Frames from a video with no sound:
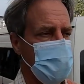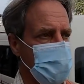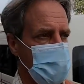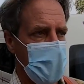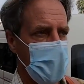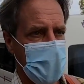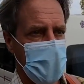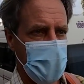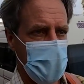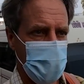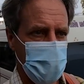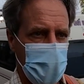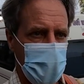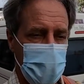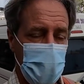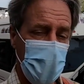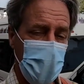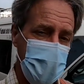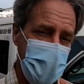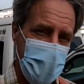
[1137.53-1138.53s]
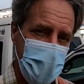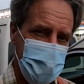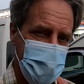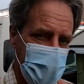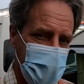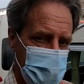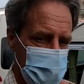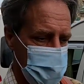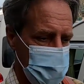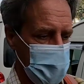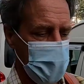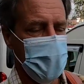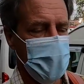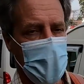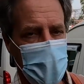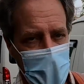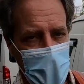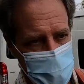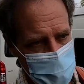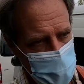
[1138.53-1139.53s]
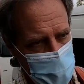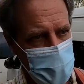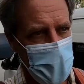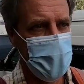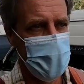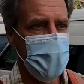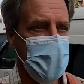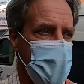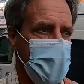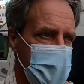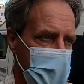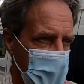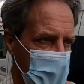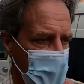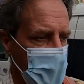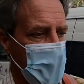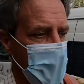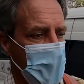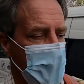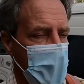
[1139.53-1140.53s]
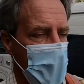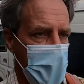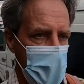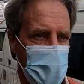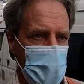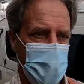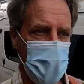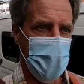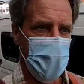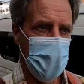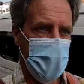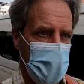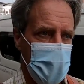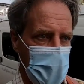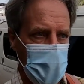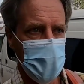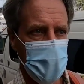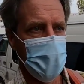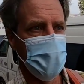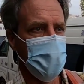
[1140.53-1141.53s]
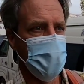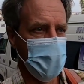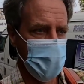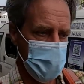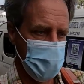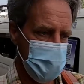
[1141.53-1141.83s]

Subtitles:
Should I come before that date? Should I come after that date? And they end up